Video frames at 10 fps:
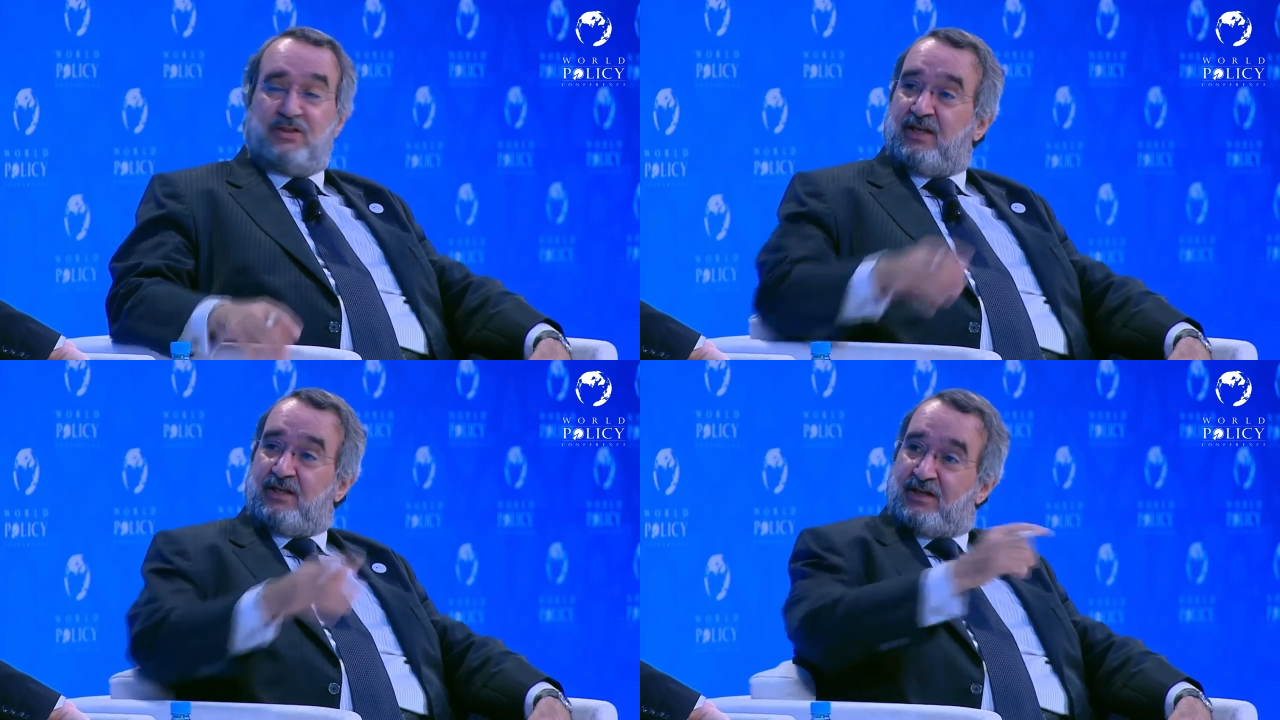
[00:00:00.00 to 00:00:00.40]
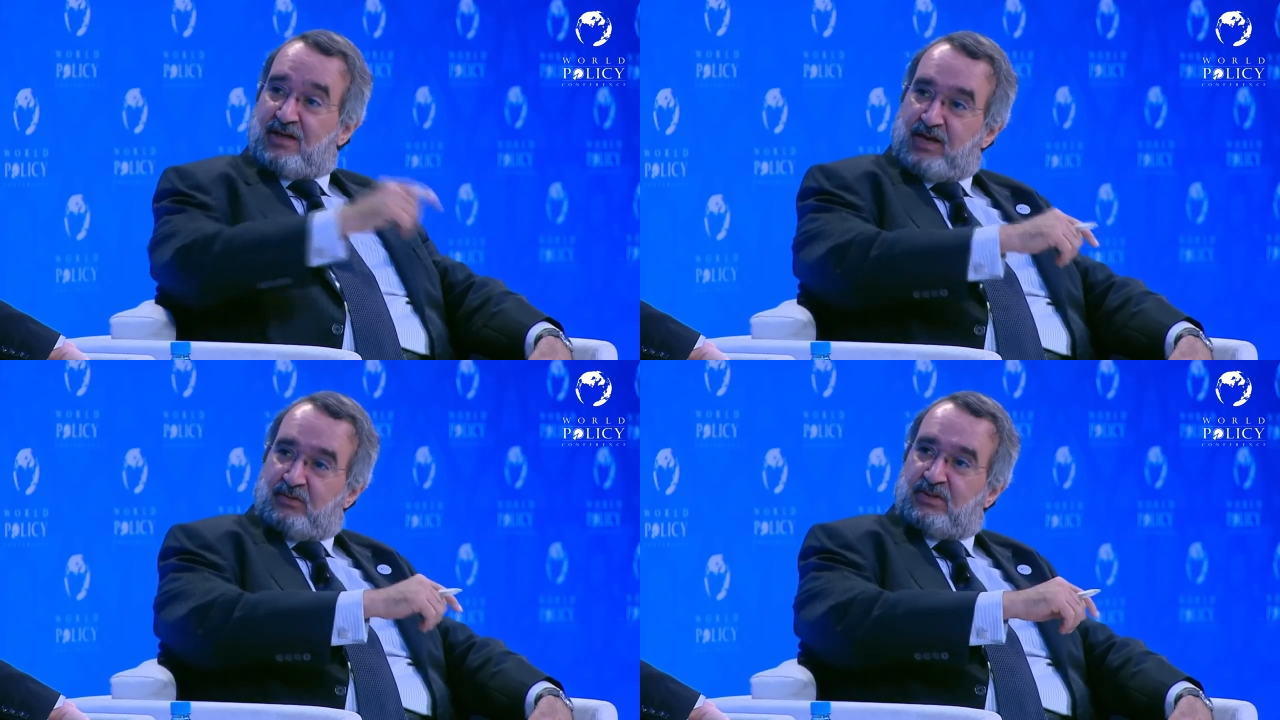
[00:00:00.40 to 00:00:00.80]
And
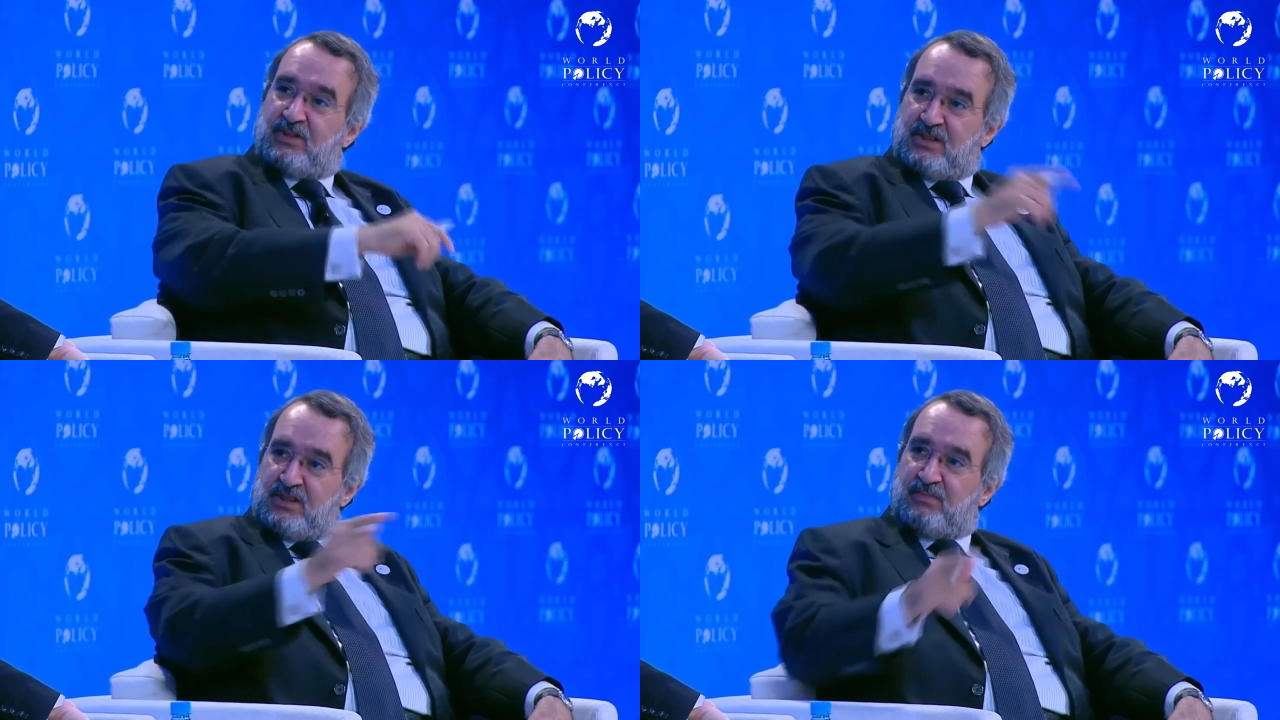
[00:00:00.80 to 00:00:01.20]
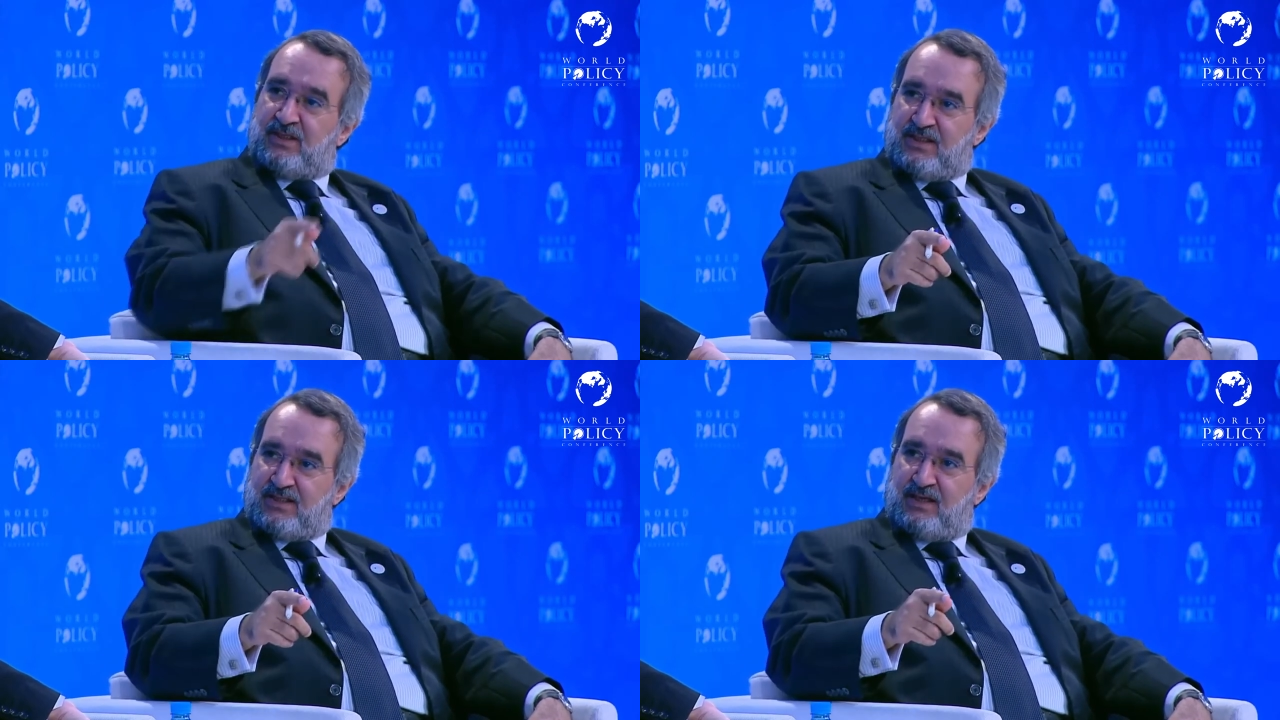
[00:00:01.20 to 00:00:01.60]
Iran, which is his
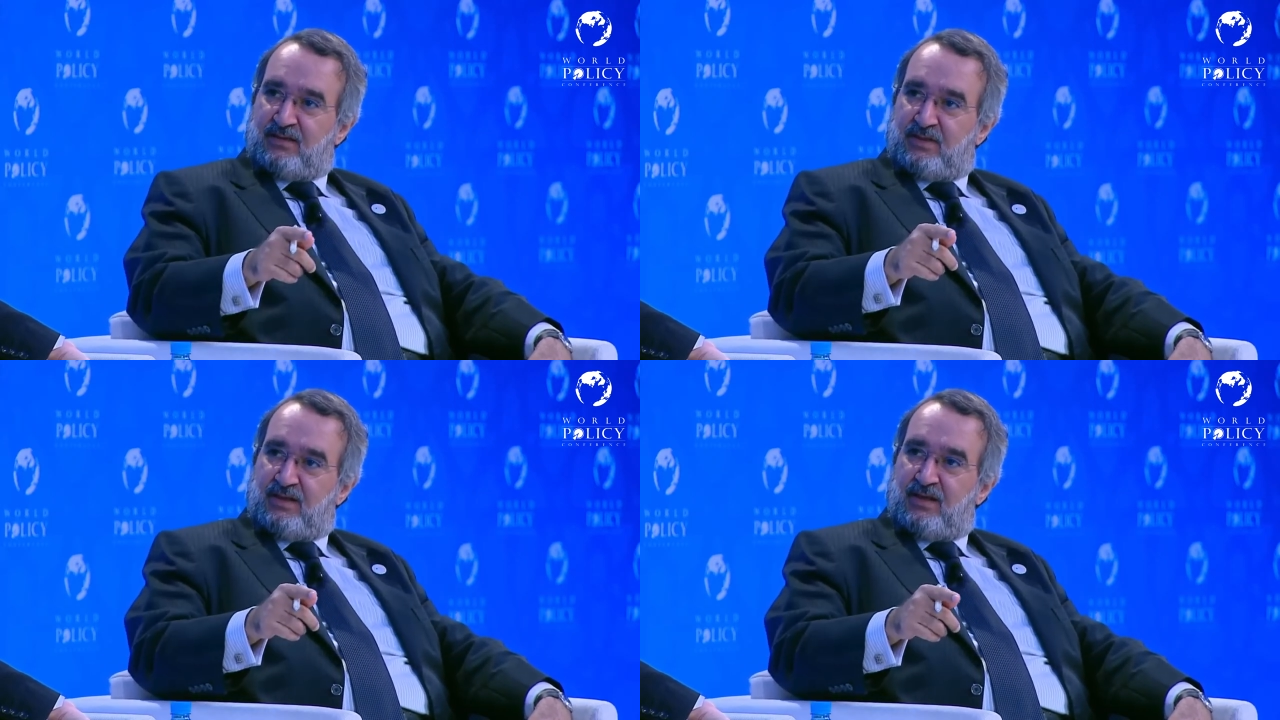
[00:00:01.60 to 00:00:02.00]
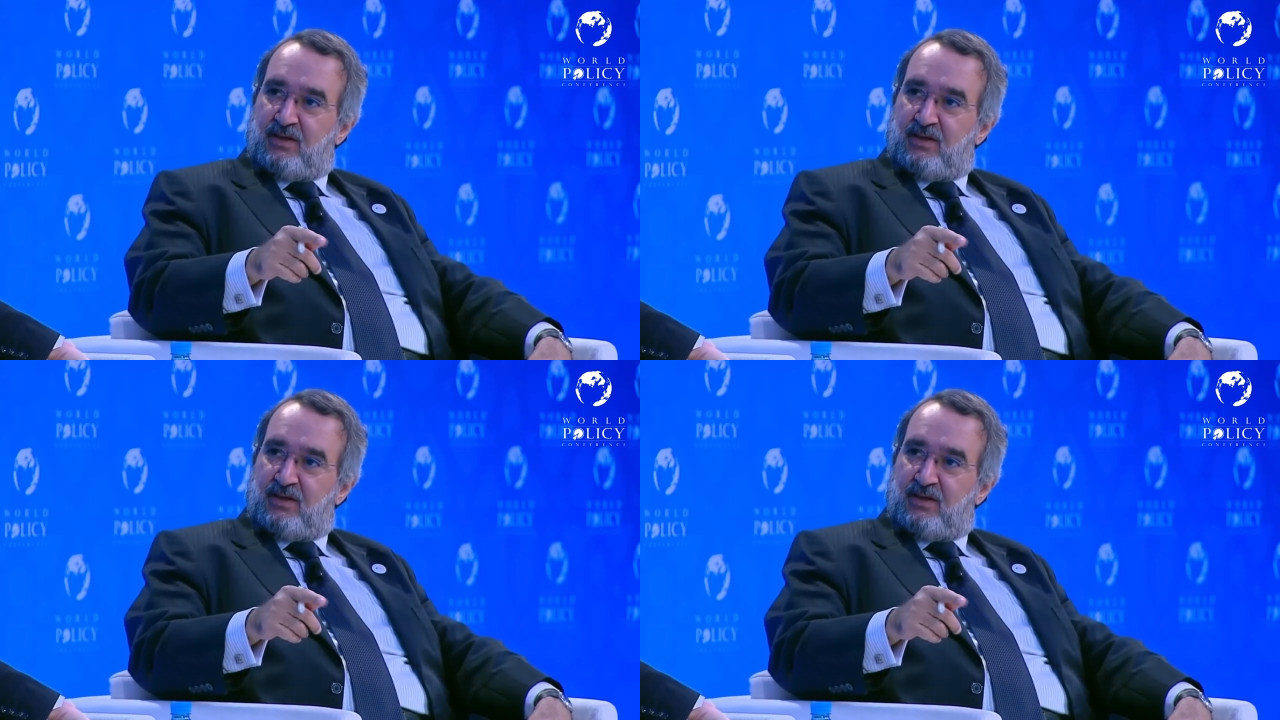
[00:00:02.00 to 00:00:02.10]
biggest enemy,